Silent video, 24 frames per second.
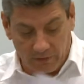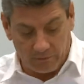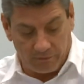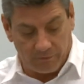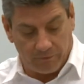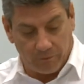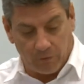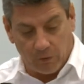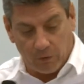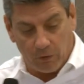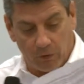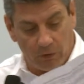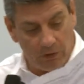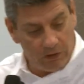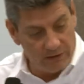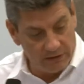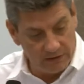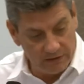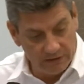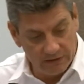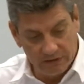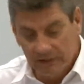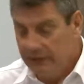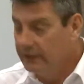got 4,
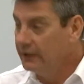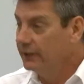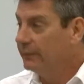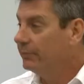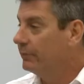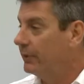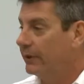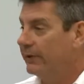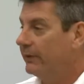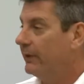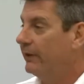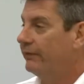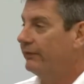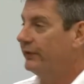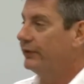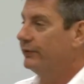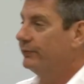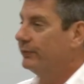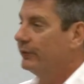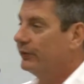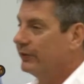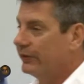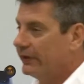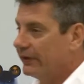but a
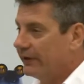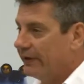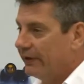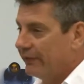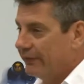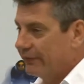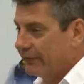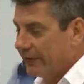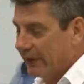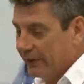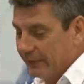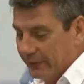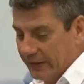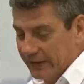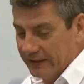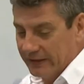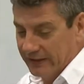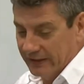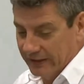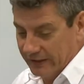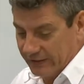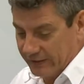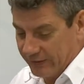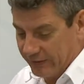few more that I'll throw
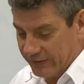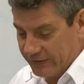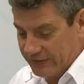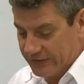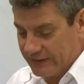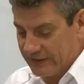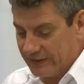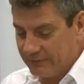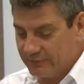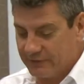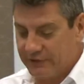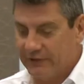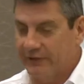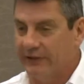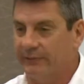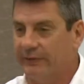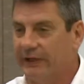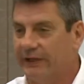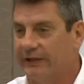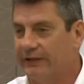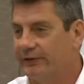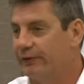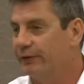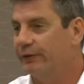in, concepts that I'm
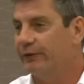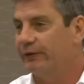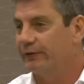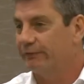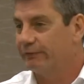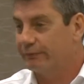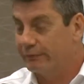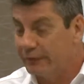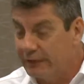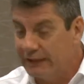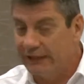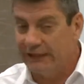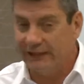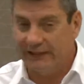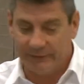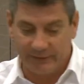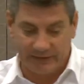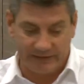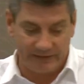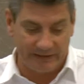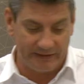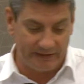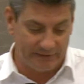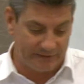going to talk really
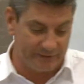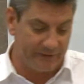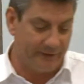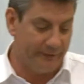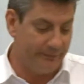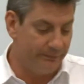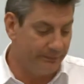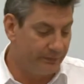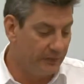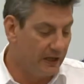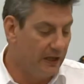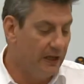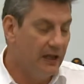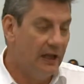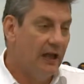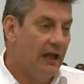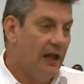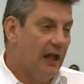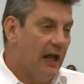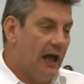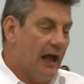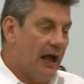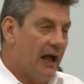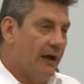quickly through.
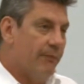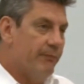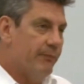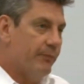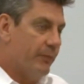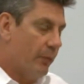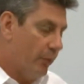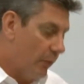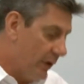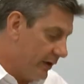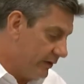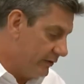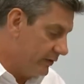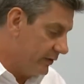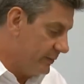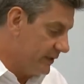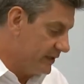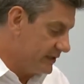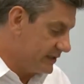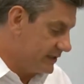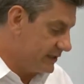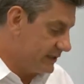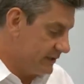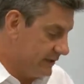One of them
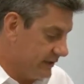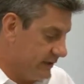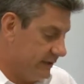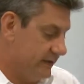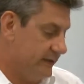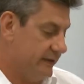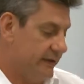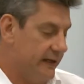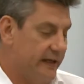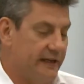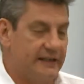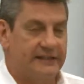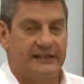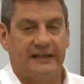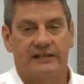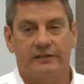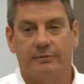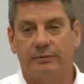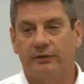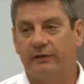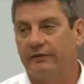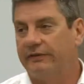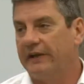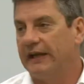is
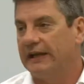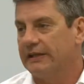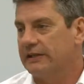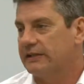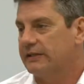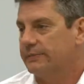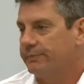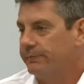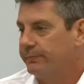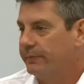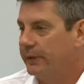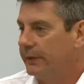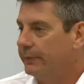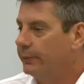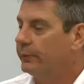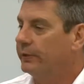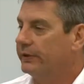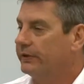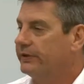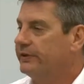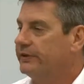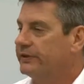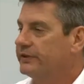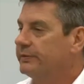accessible events. People
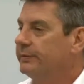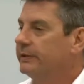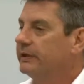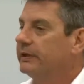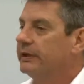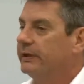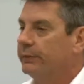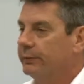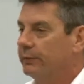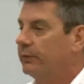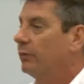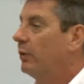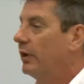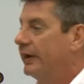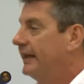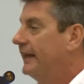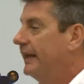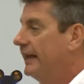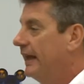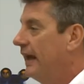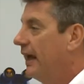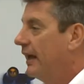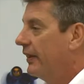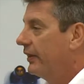with disability want to
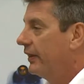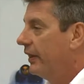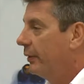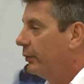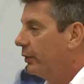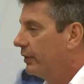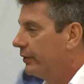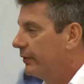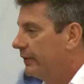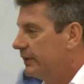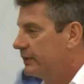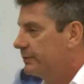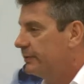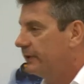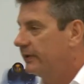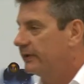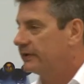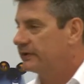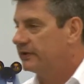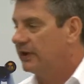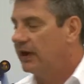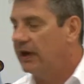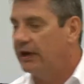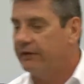get out. They want to
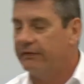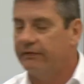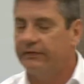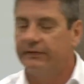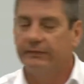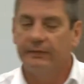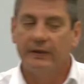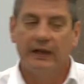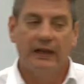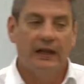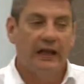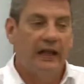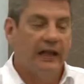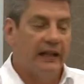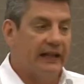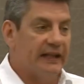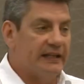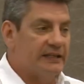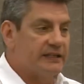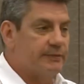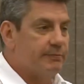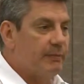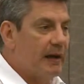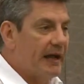experience life.
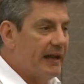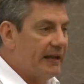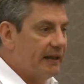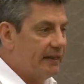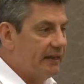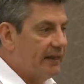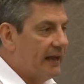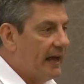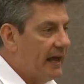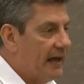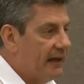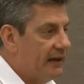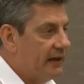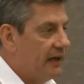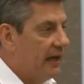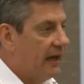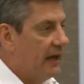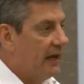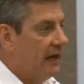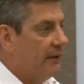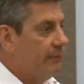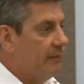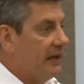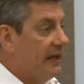Let's make that
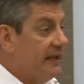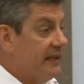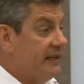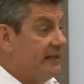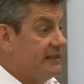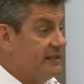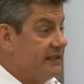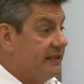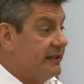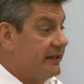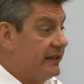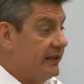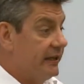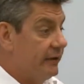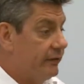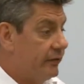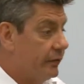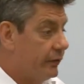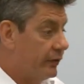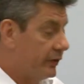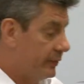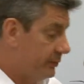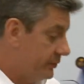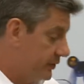an easy thing
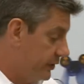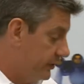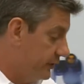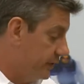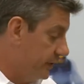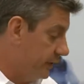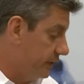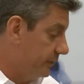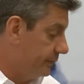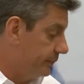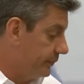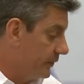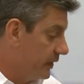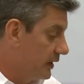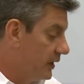for them to do.